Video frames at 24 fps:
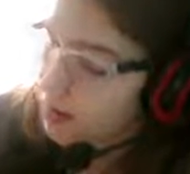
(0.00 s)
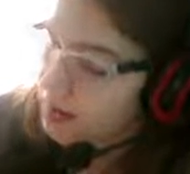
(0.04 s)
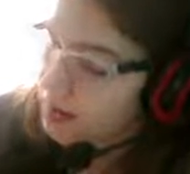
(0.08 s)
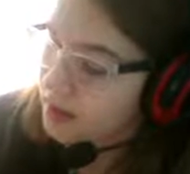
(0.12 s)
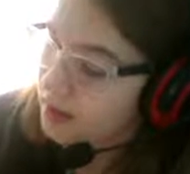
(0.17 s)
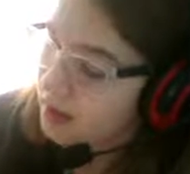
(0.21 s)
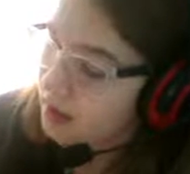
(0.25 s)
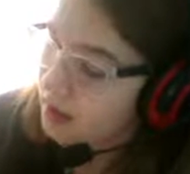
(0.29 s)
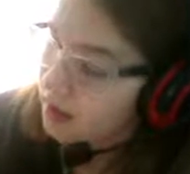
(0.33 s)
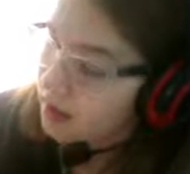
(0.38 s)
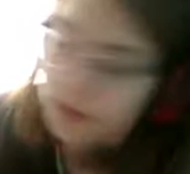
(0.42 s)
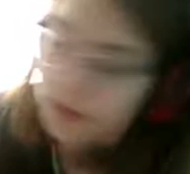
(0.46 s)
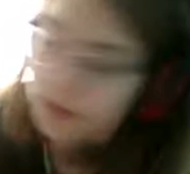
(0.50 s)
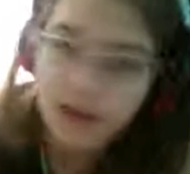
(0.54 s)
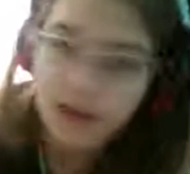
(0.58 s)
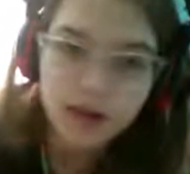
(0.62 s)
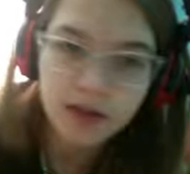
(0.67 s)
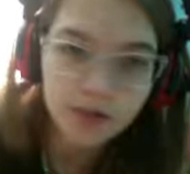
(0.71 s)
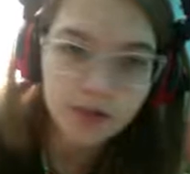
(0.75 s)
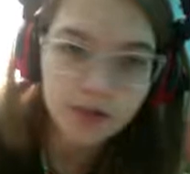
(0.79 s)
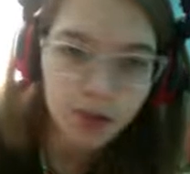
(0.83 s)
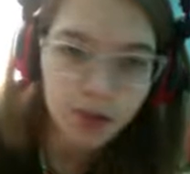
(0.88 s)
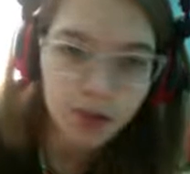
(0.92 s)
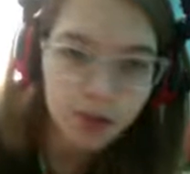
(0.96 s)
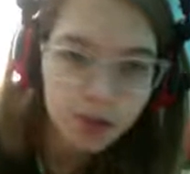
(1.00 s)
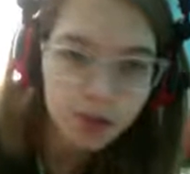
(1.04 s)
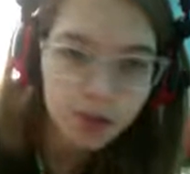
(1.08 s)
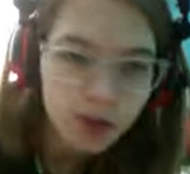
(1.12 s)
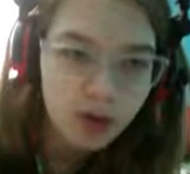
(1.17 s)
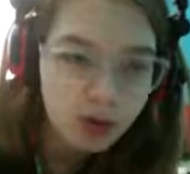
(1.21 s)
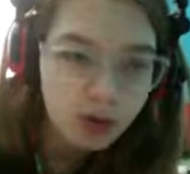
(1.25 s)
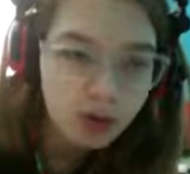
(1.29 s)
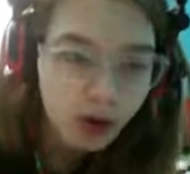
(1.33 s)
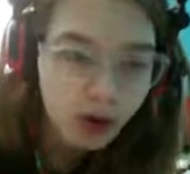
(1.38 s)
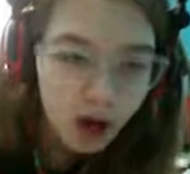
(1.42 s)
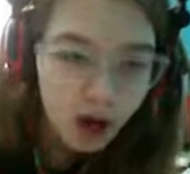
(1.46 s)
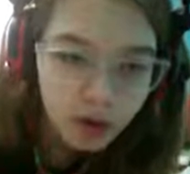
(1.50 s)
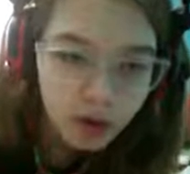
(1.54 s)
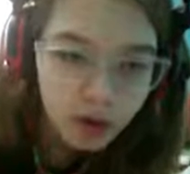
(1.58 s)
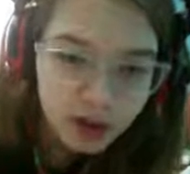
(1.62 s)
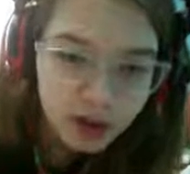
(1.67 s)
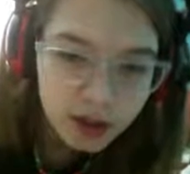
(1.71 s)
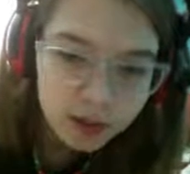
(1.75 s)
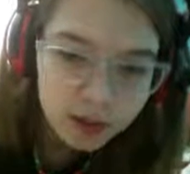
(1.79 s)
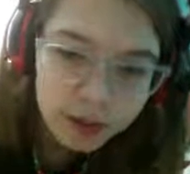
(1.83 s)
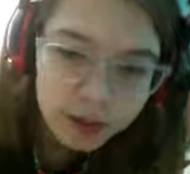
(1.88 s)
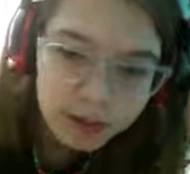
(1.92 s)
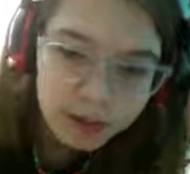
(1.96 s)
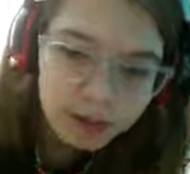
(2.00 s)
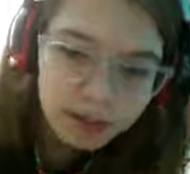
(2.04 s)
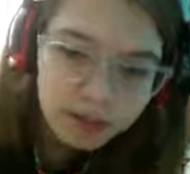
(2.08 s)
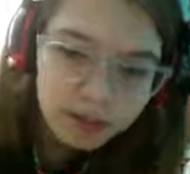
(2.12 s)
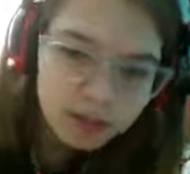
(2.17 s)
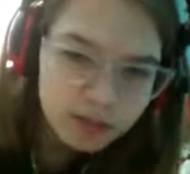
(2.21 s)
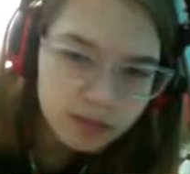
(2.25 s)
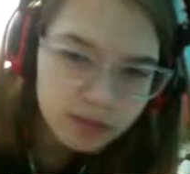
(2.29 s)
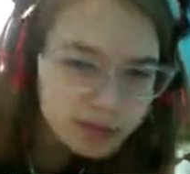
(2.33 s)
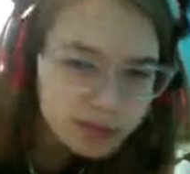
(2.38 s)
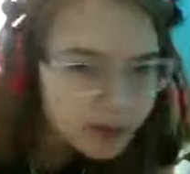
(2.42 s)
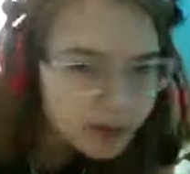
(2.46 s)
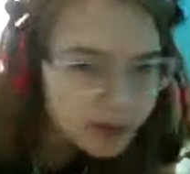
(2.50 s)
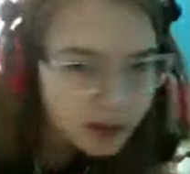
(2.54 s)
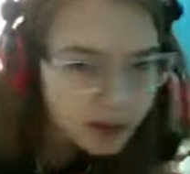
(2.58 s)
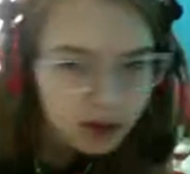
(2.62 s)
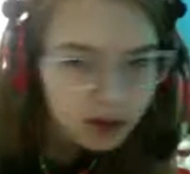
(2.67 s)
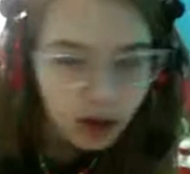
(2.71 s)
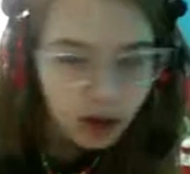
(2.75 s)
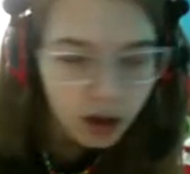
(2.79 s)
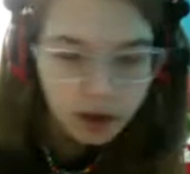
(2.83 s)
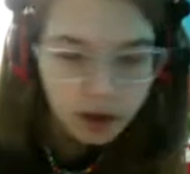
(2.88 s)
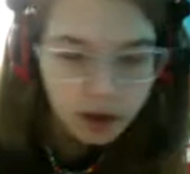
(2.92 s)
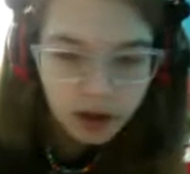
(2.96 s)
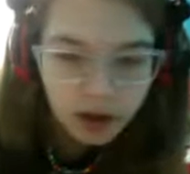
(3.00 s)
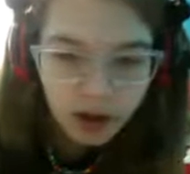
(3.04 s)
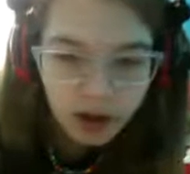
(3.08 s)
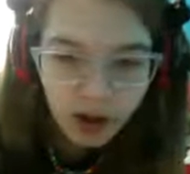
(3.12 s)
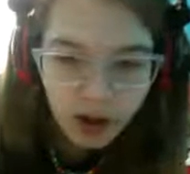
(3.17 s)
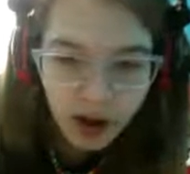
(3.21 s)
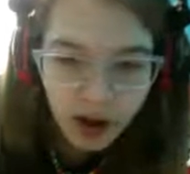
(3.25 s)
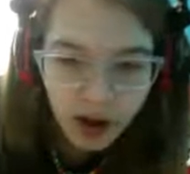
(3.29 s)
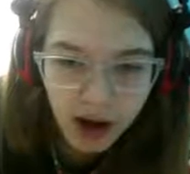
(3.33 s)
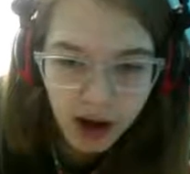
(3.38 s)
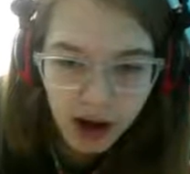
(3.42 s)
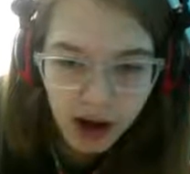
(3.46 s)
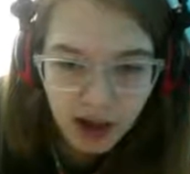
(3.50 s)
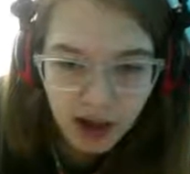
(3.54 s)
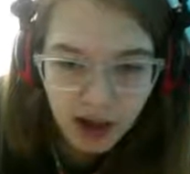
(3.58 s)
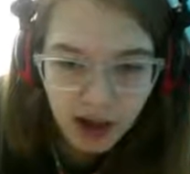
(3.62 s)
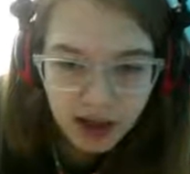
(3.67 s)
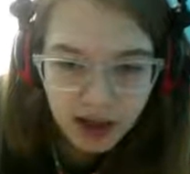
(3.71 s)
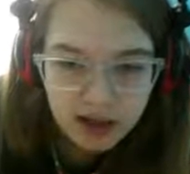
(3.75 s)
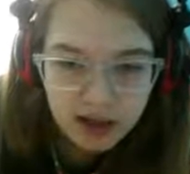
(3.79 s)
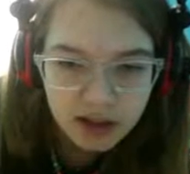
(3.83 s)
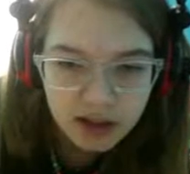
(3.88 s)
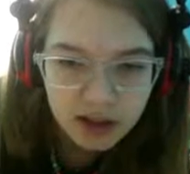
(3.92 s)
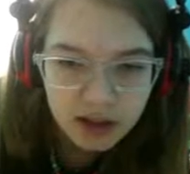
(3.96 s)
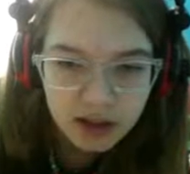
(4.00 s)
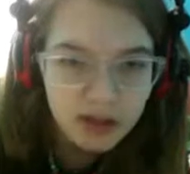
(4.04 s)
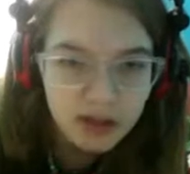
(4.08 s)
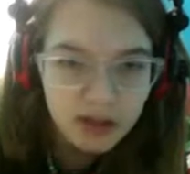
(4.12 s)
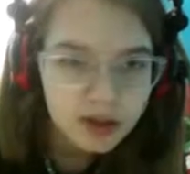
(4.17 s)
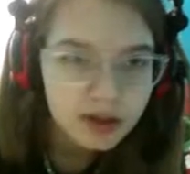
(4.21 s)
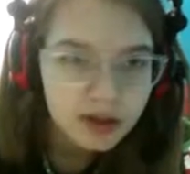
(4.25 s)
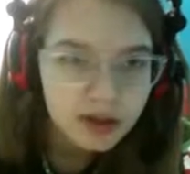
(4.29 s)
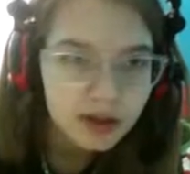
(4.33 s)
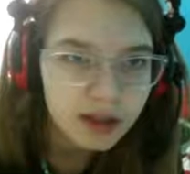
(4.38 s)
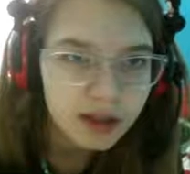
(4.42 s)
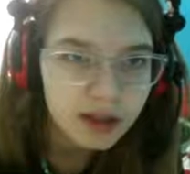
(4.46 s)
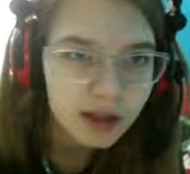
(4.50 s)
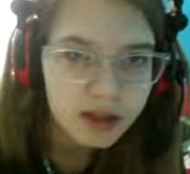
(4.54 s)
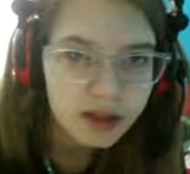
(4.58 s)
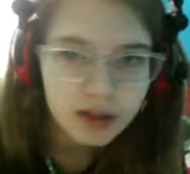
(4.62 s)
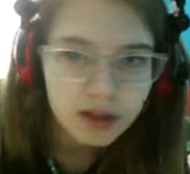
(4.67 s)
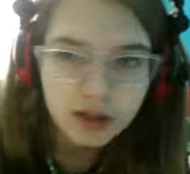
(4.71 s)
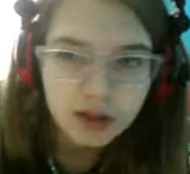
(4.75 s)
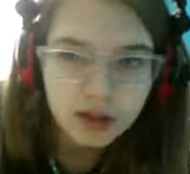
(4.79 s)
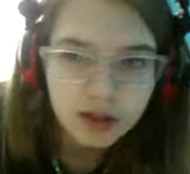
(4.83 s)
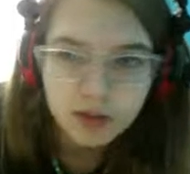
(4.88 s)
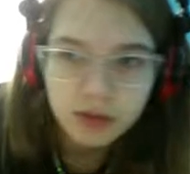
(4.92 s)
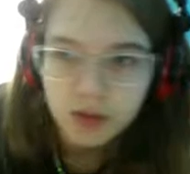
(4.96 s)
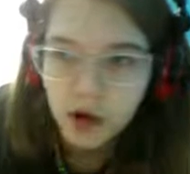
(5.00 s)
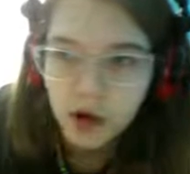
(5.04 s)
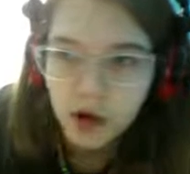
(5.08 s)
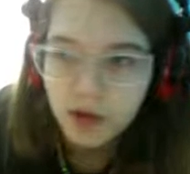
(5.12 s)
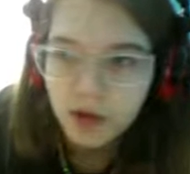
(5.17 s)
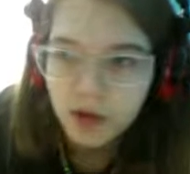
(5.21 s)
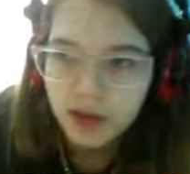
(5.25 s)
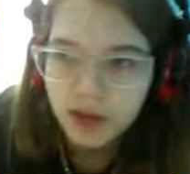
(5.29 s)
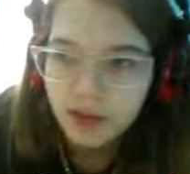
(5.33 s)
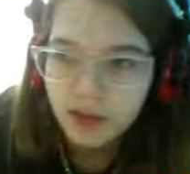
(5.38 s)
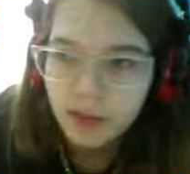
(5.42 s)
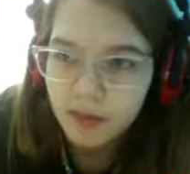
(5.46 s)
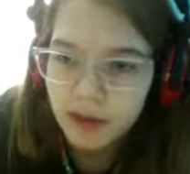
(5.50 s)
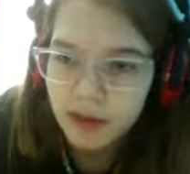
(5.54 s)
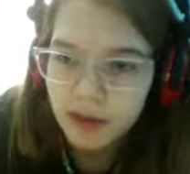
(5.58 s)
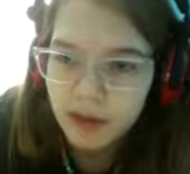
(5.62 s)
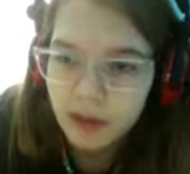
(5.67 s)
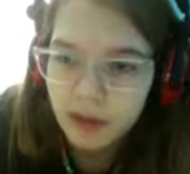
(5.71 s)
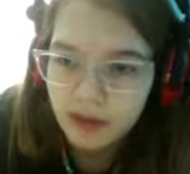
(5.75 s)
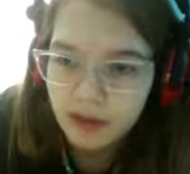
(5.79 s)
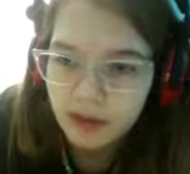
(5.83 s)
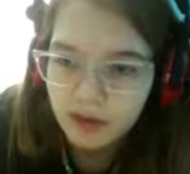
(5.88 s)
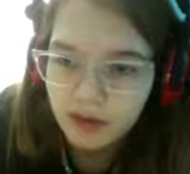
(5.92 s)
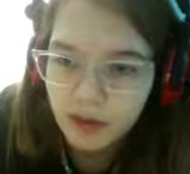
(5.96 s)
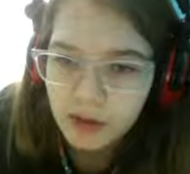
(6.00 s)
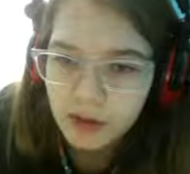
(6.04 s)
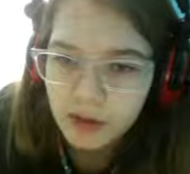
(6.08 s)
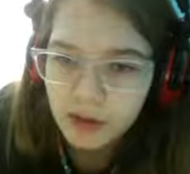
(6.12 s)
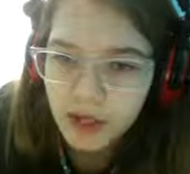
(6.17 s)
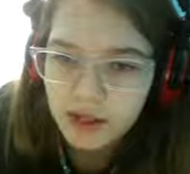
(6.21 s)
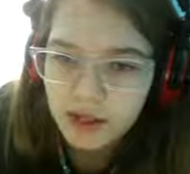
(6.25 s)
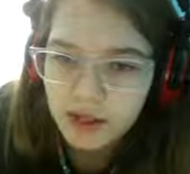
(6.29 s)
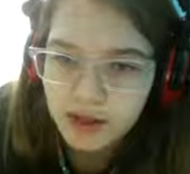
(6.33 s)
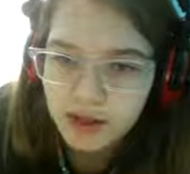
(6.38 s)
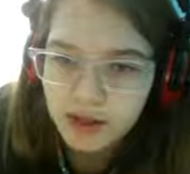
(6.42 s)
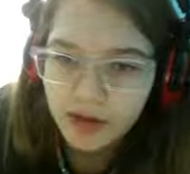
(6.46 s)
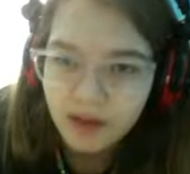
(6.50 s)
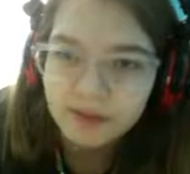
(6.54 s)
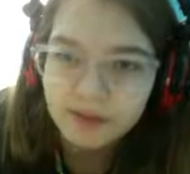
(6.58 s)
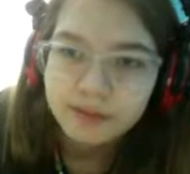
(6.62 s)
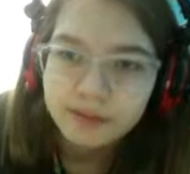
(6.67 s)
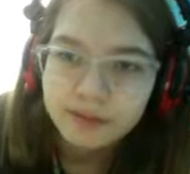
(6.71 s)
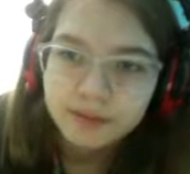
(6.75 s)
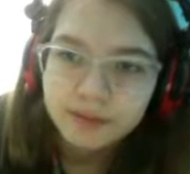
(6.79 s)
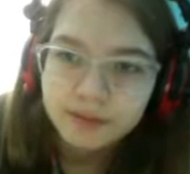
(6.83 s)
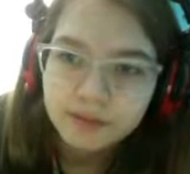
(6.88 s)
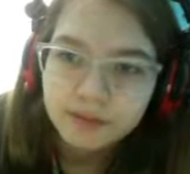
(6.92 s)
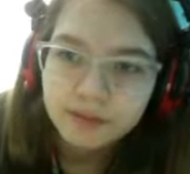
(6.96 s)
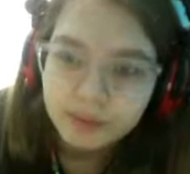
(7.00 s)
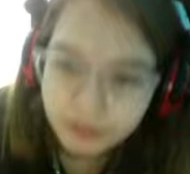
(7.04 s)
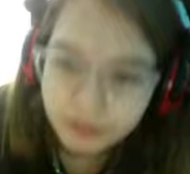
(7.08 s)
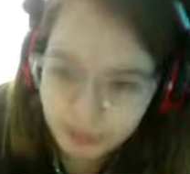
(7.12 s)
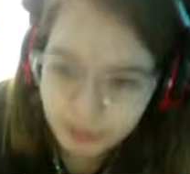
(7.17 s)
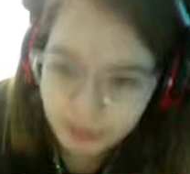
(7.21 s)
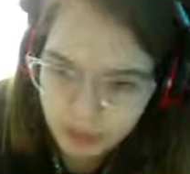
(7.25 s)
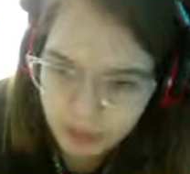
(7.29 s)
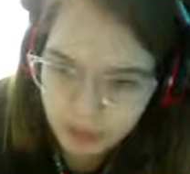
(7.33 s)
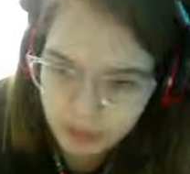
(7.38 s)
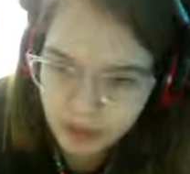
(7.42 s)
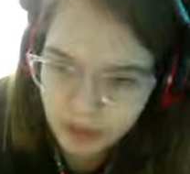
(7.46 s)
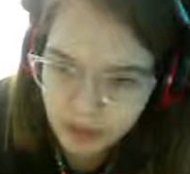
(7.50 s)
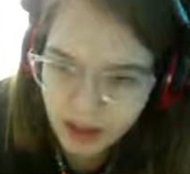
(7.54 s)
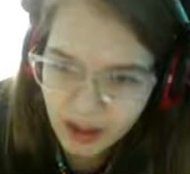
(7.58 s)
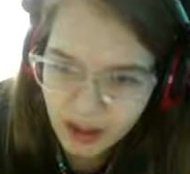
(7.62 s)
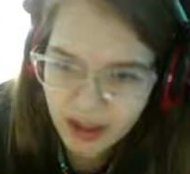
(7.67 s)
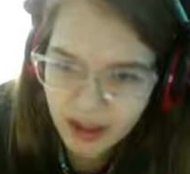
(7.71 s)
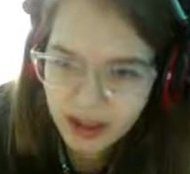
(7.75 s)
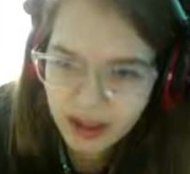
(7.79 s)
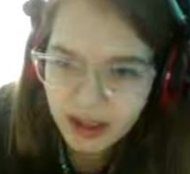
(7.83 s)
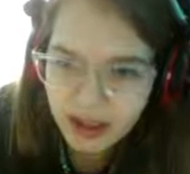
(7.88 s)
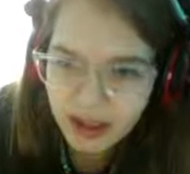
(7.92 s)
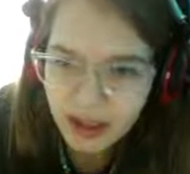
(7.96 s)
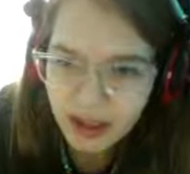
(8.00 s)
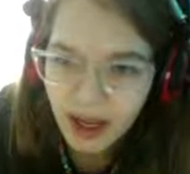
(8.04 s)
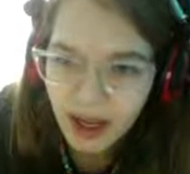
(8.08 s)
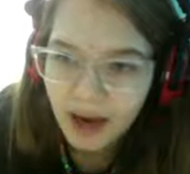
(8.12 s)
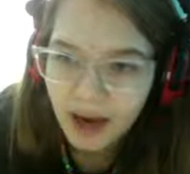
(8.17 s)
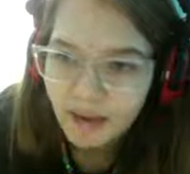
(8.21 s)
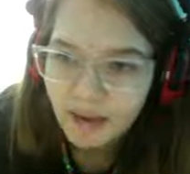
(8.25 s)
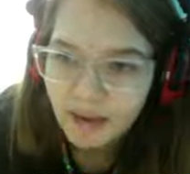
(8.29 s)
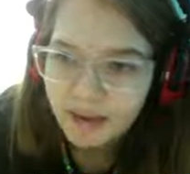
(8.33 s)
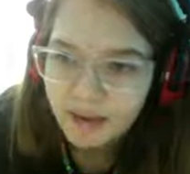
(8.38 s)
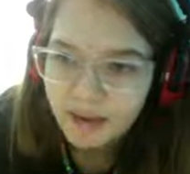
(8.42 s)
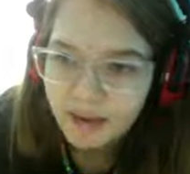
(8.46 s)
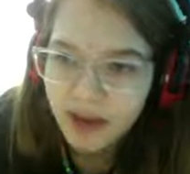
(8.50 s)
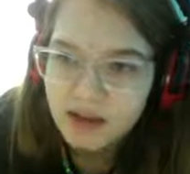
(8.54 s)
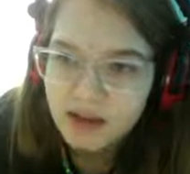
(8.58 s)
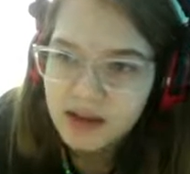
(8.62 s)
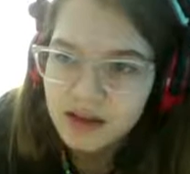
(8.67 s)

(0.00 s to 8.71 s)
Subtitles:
of the prologue. It'll be a bit longer, and the music that I showed you hopefully will be from that. So yeah, that's